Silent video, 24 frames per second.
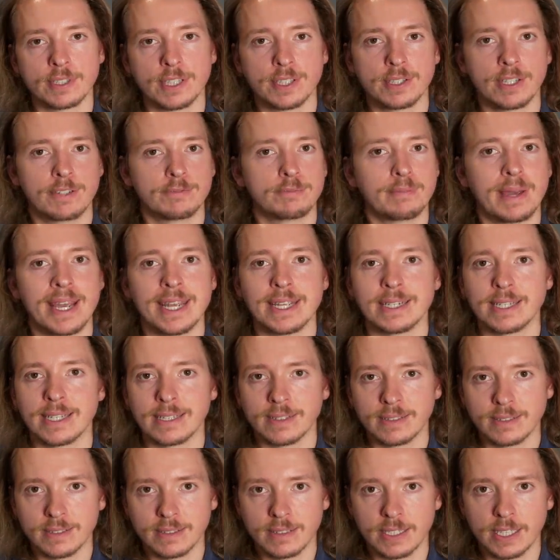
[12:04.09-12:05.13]
He loved
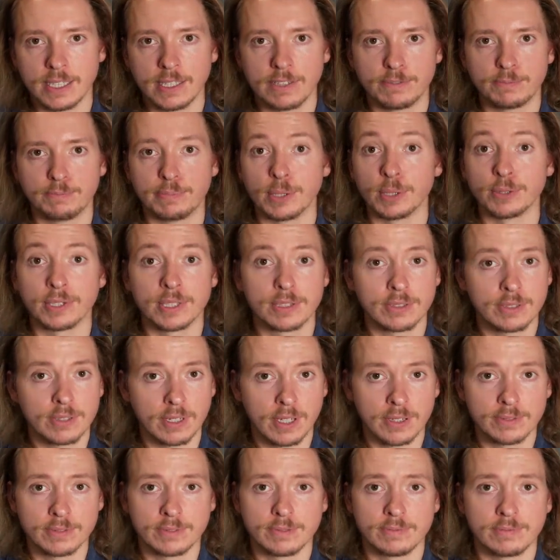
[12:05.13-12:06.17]
painting, he loved building
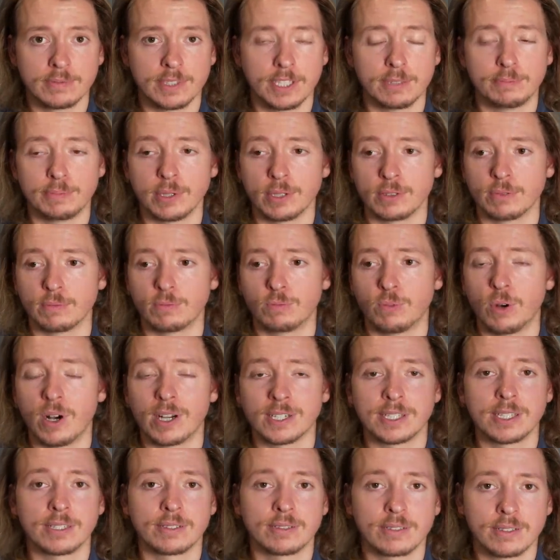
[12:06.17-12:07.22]
stuff. He'd build
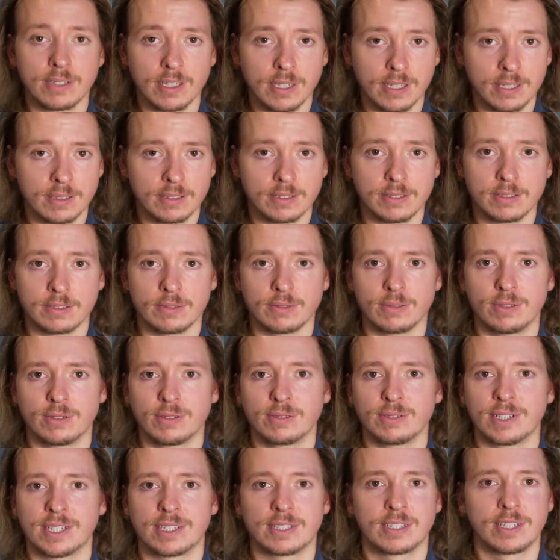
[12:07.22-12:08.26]
walking sticks
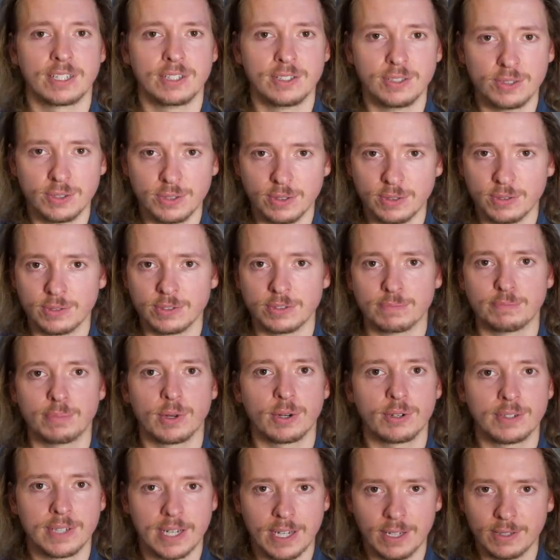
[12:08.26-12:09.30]
or like canoes,
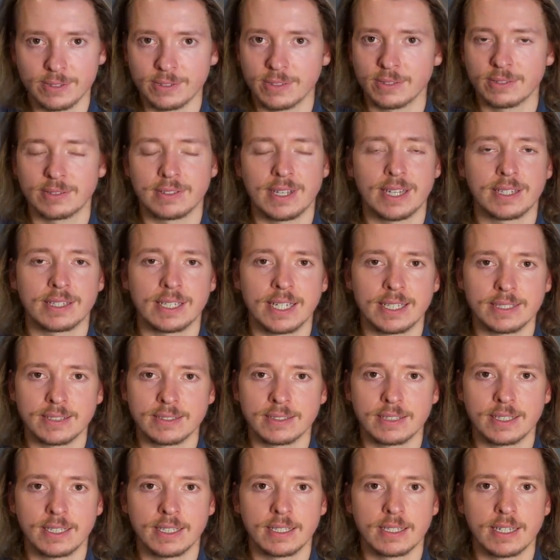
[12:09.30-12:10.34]
birdhouses, that kind
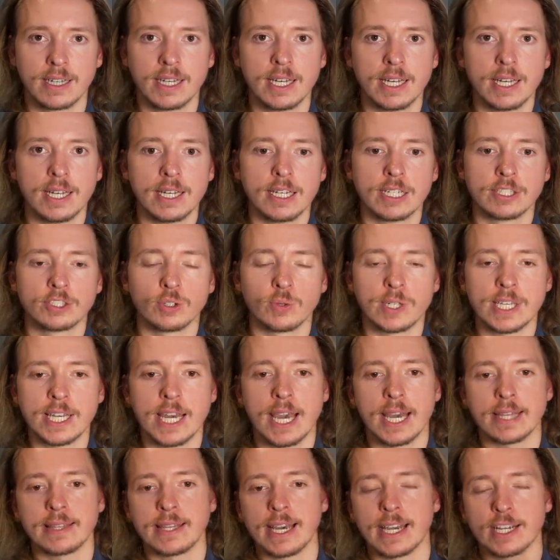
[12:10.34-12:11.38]
of thing. So he
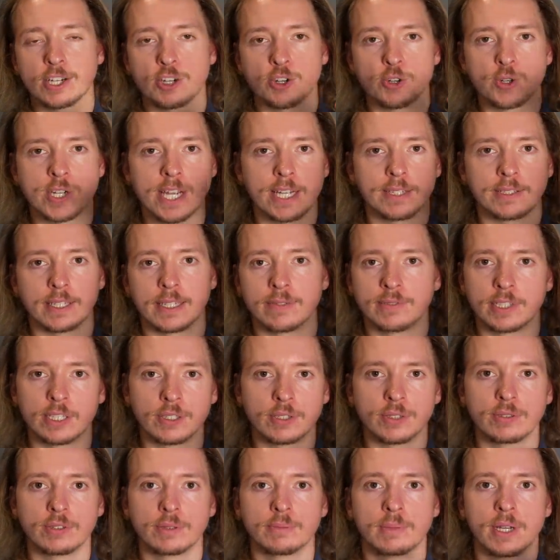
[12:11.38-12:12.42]
had that creativity
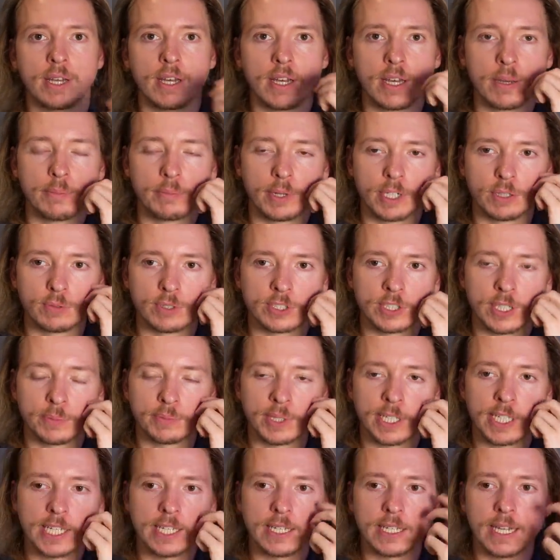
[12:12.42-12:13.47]
to him, but it was
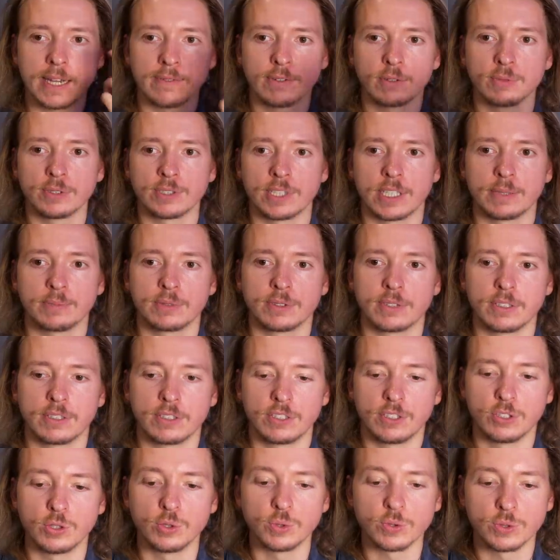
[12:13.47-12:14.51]
something he never was able to
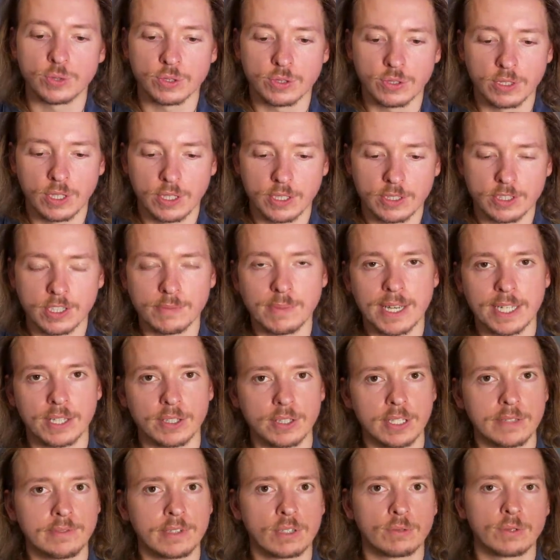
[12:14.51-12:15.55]
use to make a
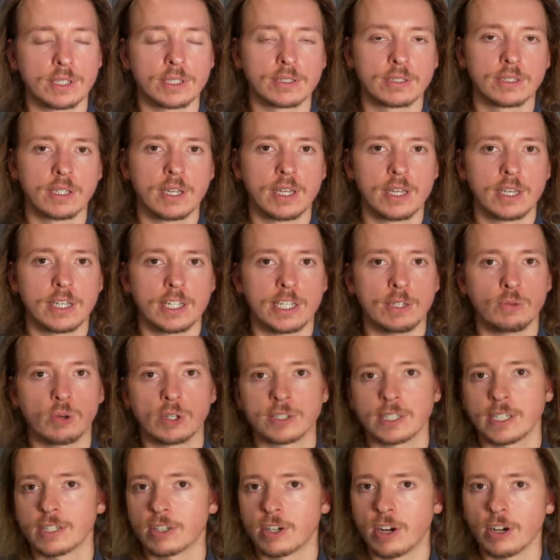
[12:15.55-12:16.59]
living with. He
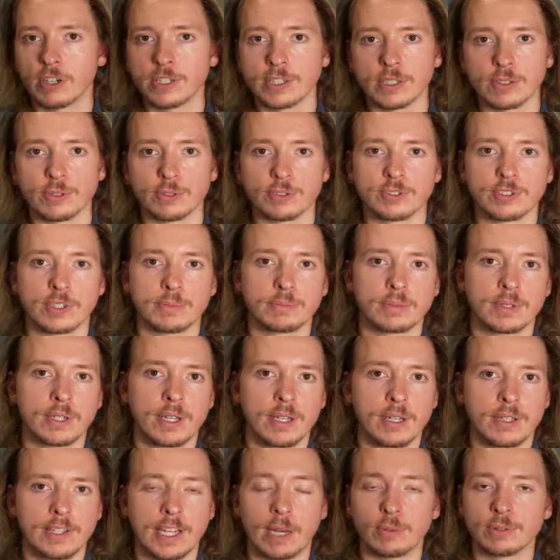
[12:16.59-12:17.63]
worked at a car dealership.
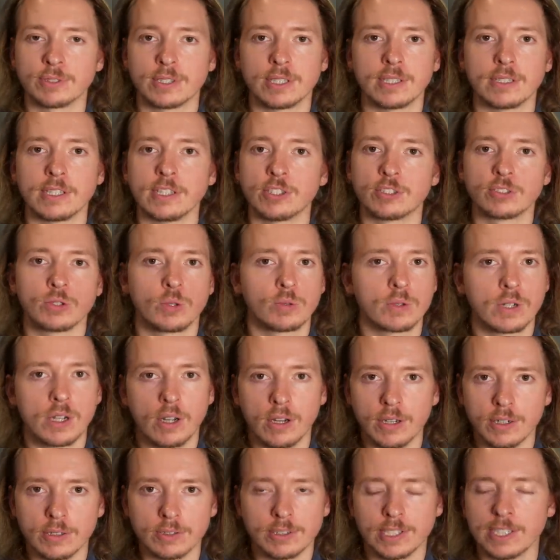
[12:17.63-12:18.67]
That was it. He sold
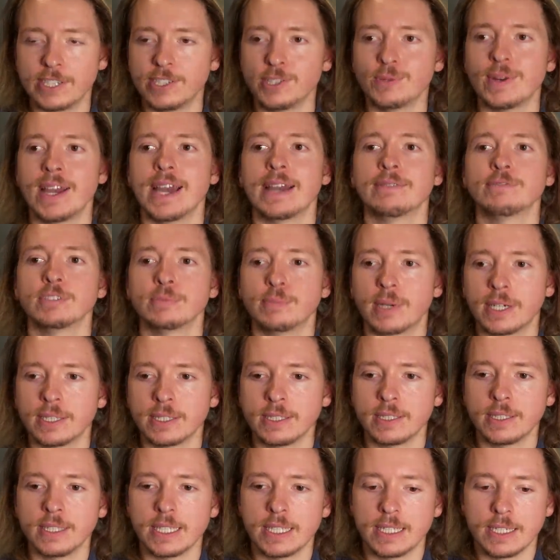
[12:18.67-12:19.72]
cars. He knew
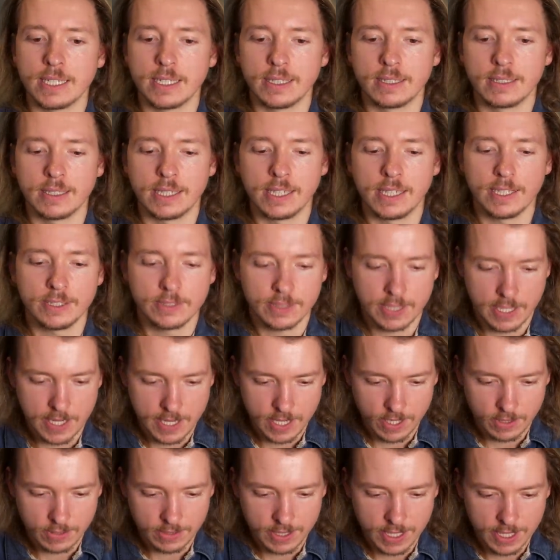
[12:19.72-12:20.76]
everybody in his
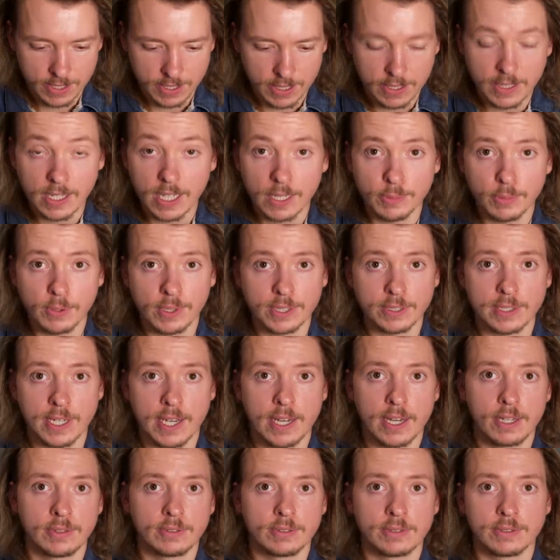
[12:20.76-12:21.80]
town and the neighboring
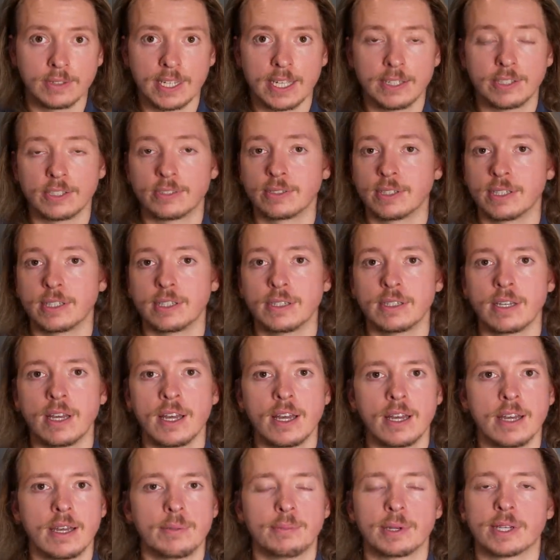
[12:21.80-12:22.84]
towns and the city
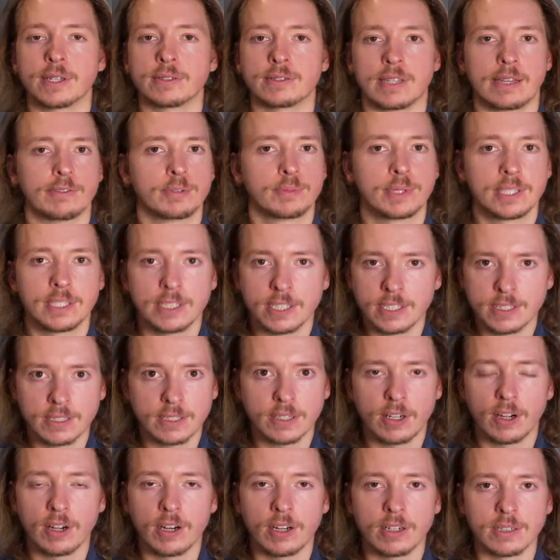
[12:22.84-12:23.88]
because everybody needed a
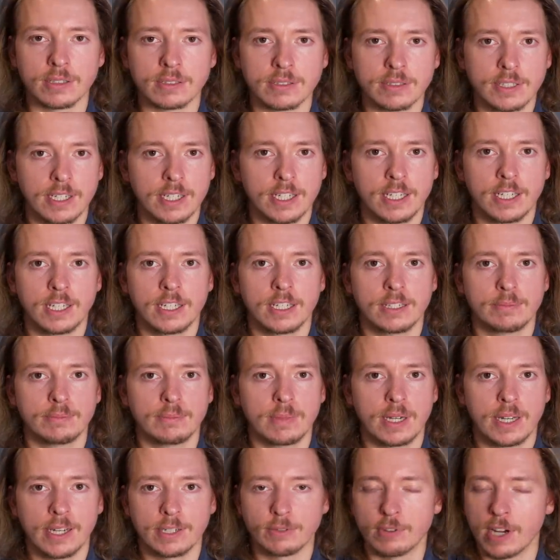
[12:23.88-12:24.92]
car. And
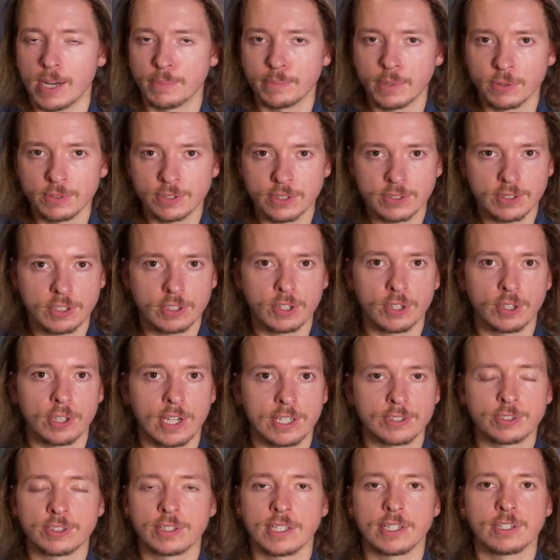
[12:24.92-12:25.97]
my grandpa was just a
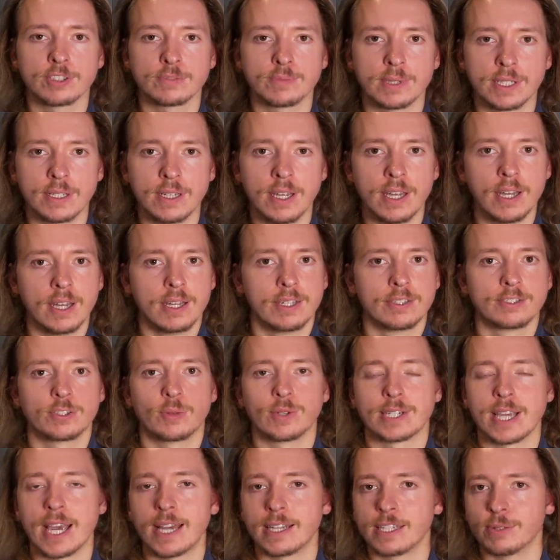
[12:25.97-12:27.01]
clutch salesman. So
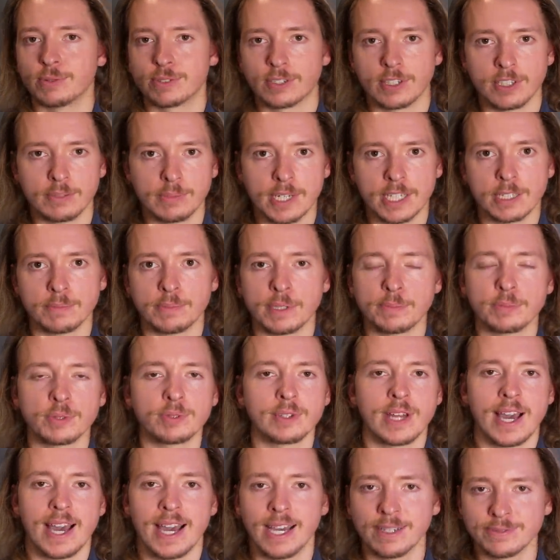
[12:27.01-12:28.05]
again, he was good at making people
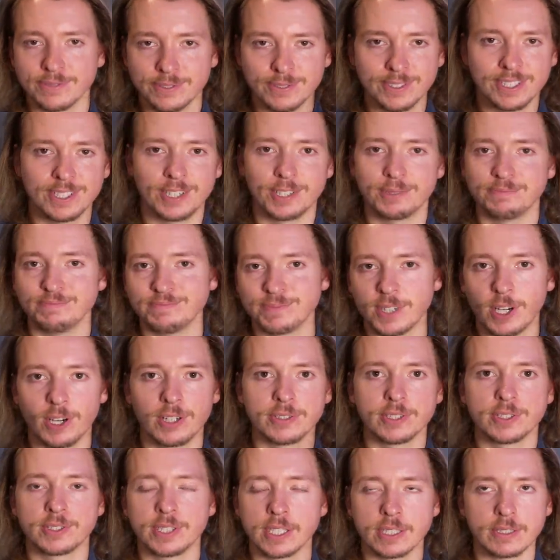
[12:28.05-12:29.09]
laugh and, you know,
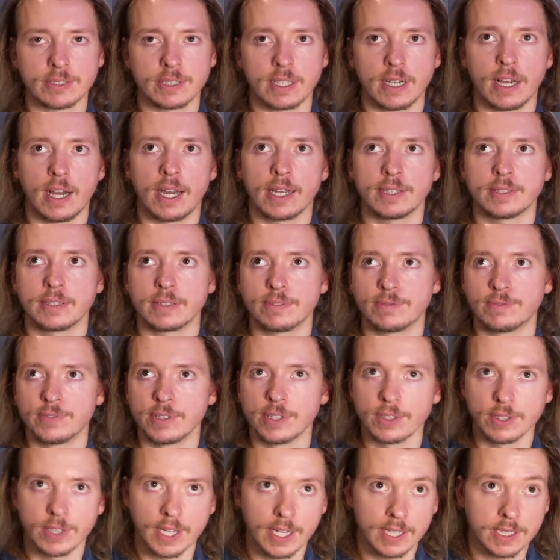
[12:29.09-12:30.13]
all the things that I
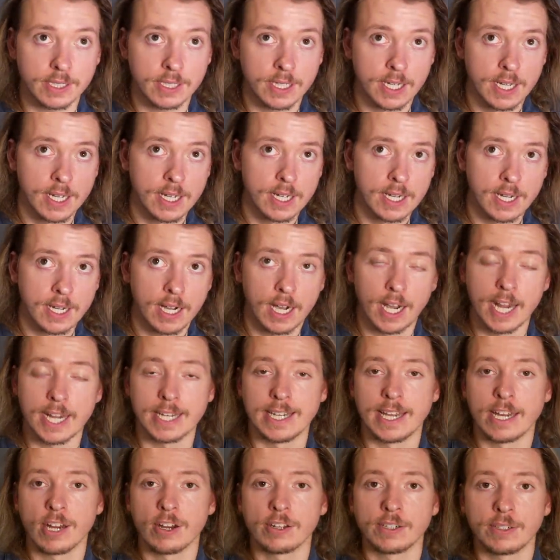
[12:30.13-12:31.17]
feel like I
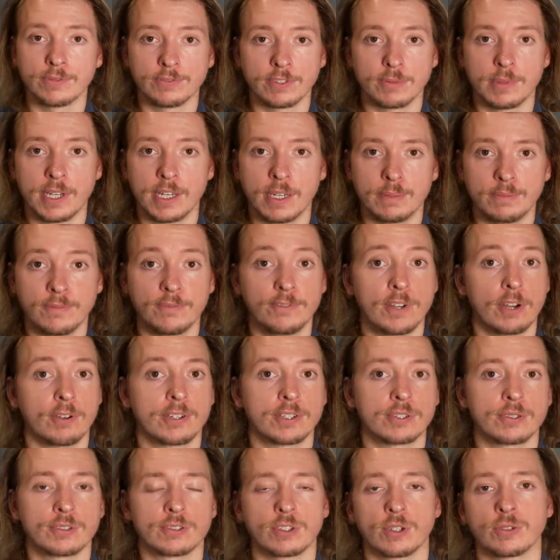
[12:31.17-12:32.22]
inherited from him very
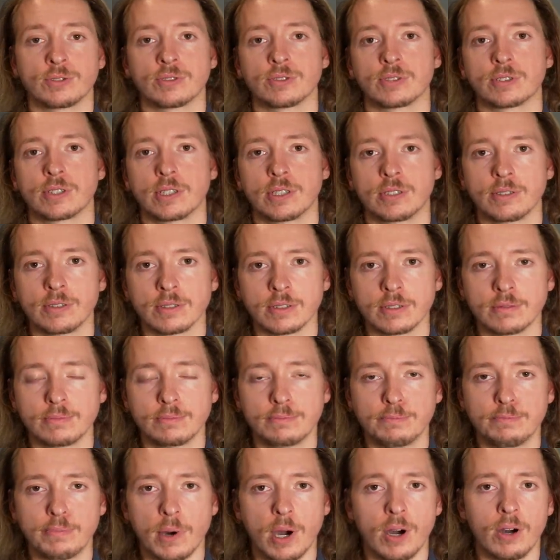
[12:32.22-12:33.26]
good social skills
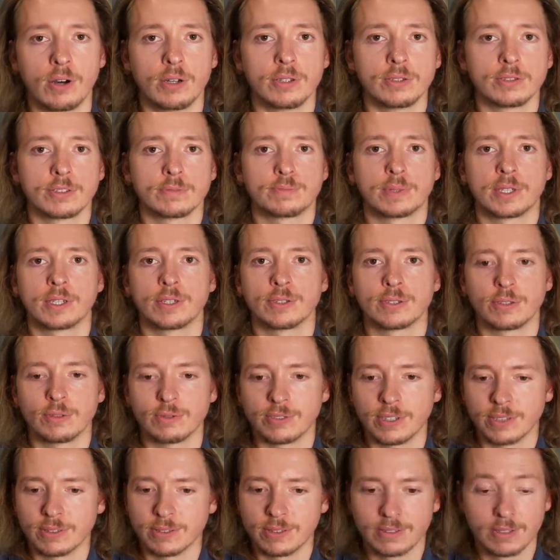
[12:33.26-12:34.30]
and balls, but also
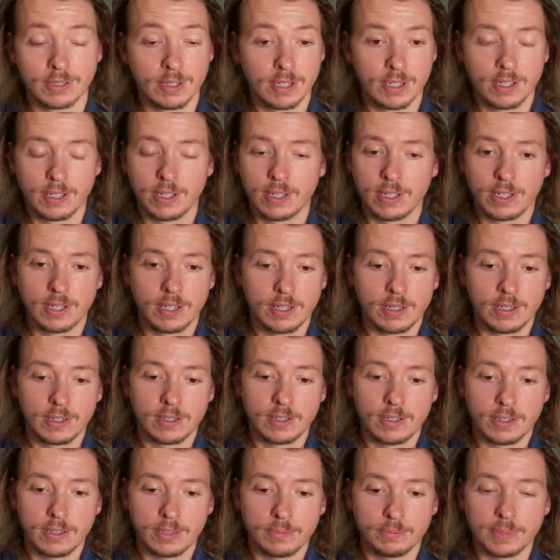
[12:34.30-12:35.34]
just
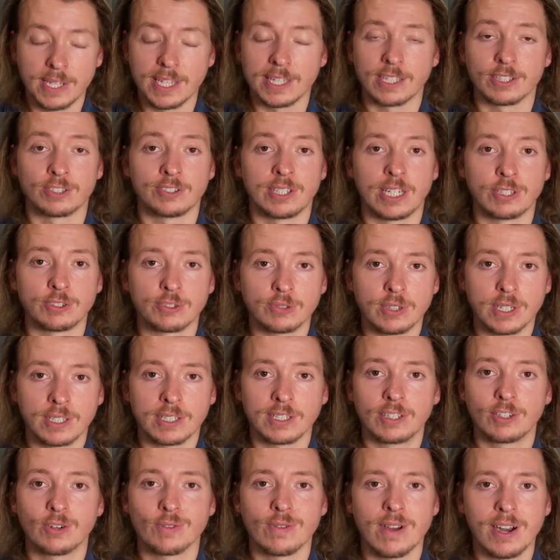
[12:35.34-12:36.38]
being eccentric
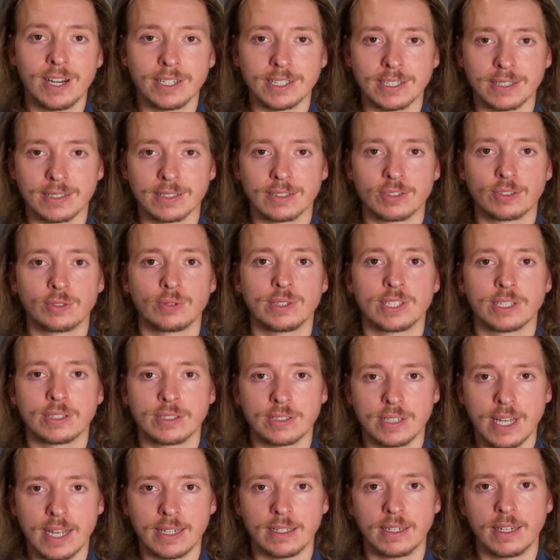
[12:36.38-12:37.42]
and neurotic to an
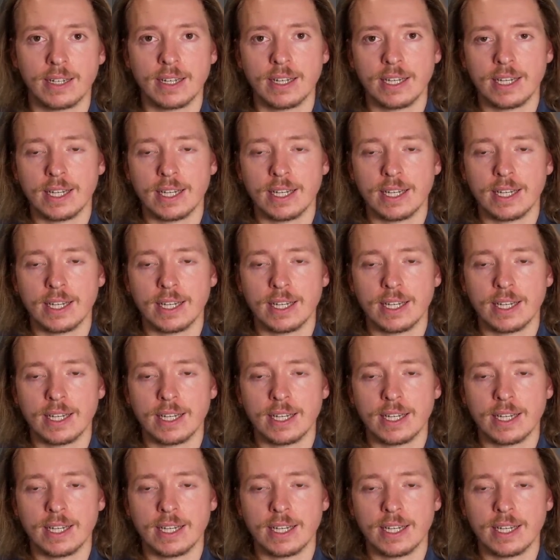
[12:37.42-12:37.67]
extent.